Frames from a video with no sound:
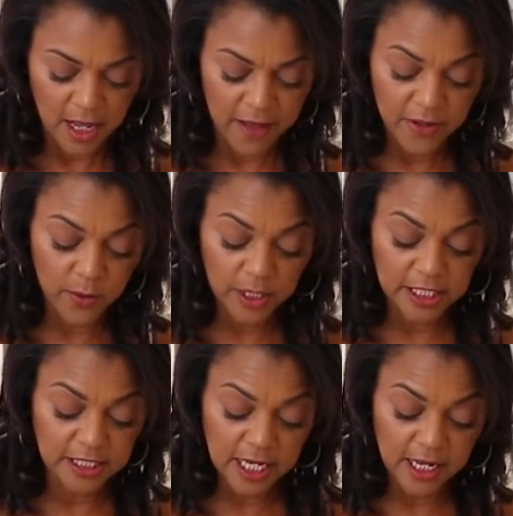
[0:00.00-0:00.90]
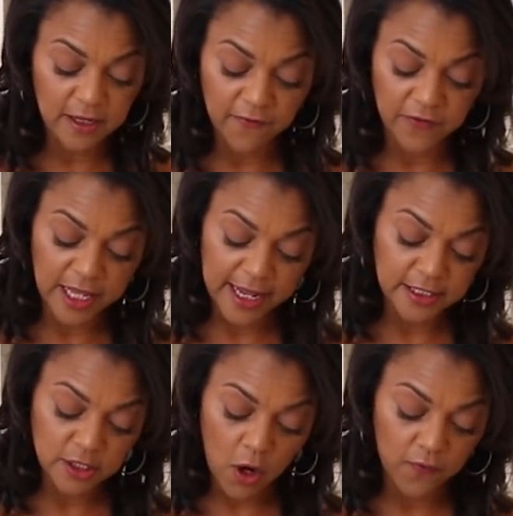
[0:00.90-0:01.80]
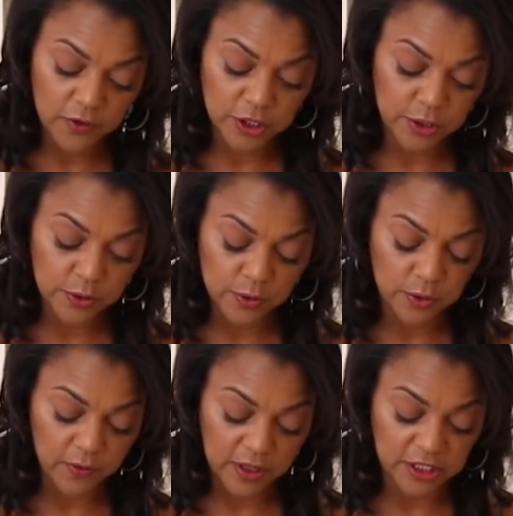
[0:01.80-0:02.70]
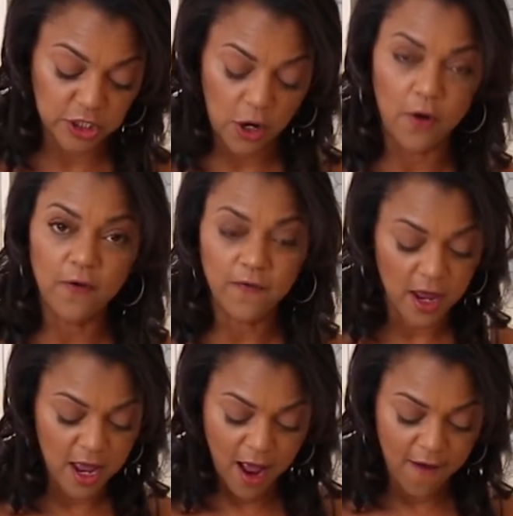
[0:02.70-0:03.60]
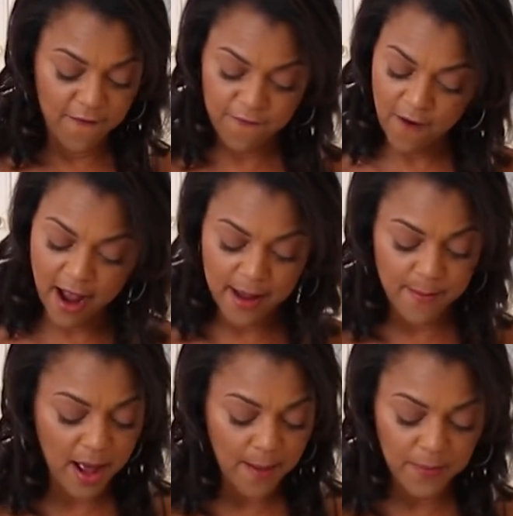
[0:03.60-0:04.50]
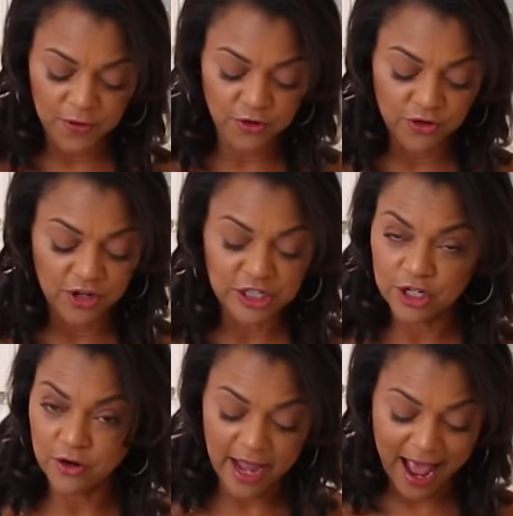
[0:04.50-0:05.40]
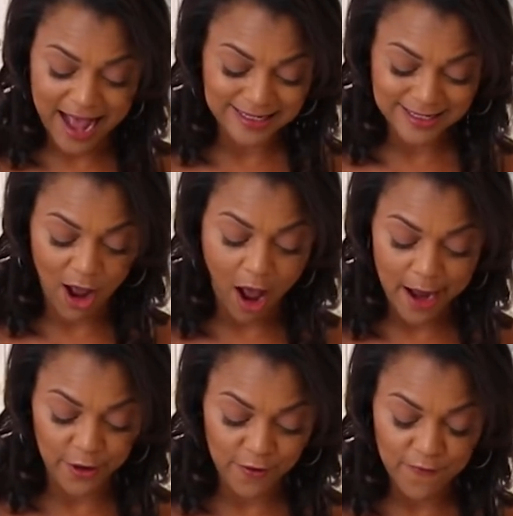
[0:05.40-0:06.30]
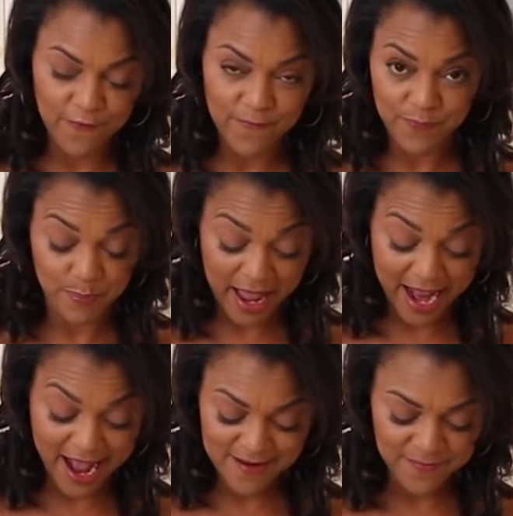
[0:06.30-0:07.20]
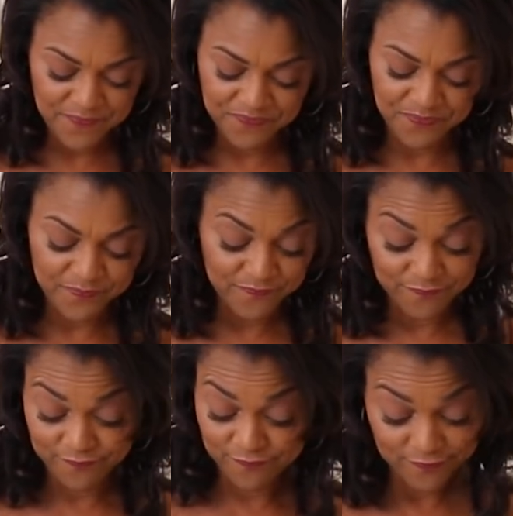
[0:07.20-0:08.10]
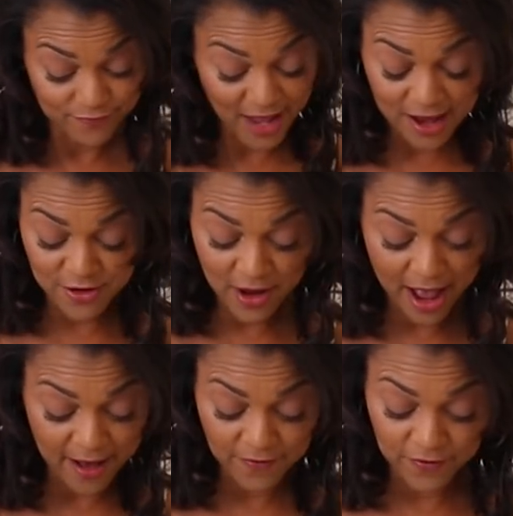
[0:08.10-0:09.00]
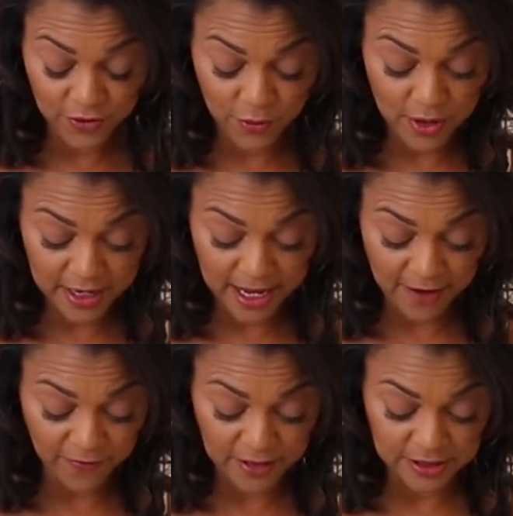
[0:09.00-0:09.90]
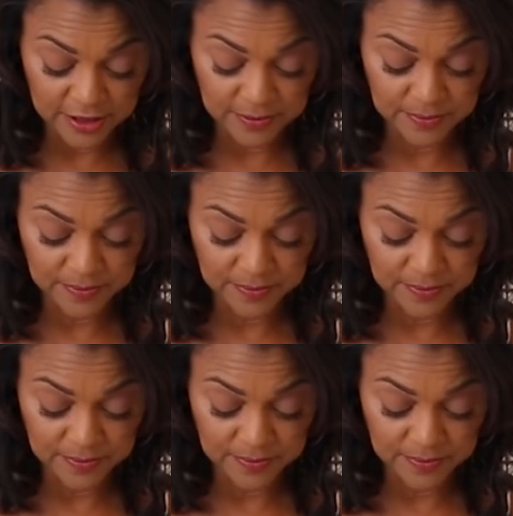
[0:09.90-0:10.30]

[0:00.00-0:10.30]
And then we're gonna take the fillets over to the stove, fry them up in the traditional cast iron pan, and you have your catfish.